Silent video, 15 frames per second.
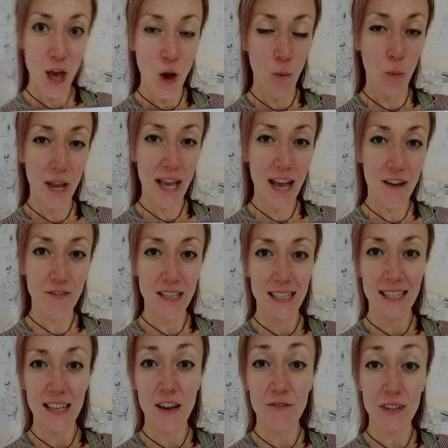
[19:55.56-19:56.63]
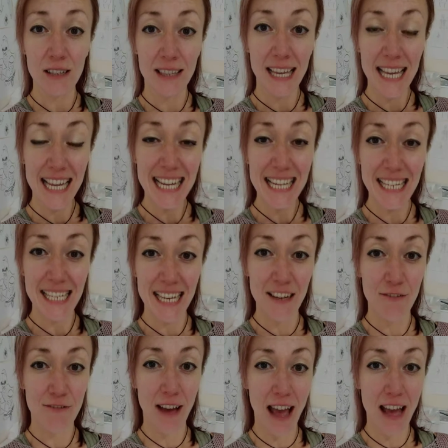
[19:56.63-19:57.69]
We have discovered that
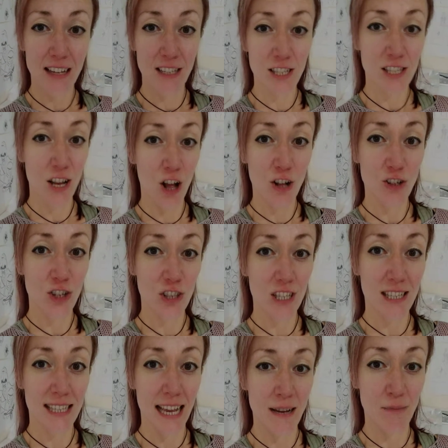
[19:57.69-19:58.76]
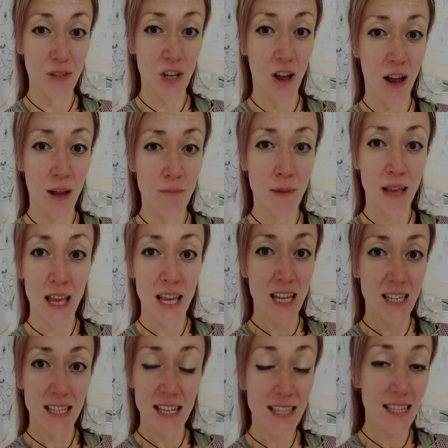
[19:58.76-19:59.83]
eating fat and starch at the same time
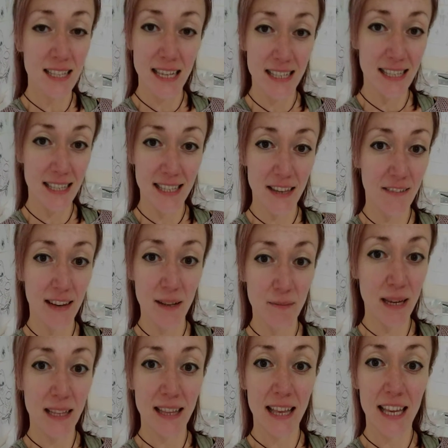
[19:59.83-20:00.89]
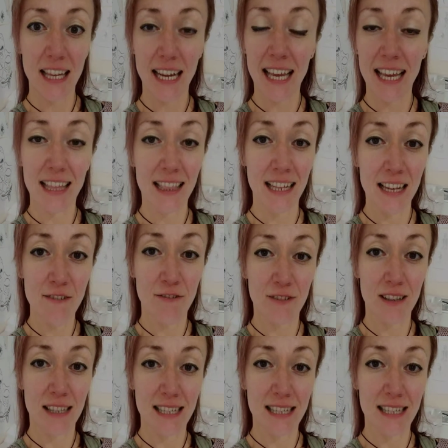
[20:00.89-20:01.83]
doesn't necessarily mean they're going to hit the liver at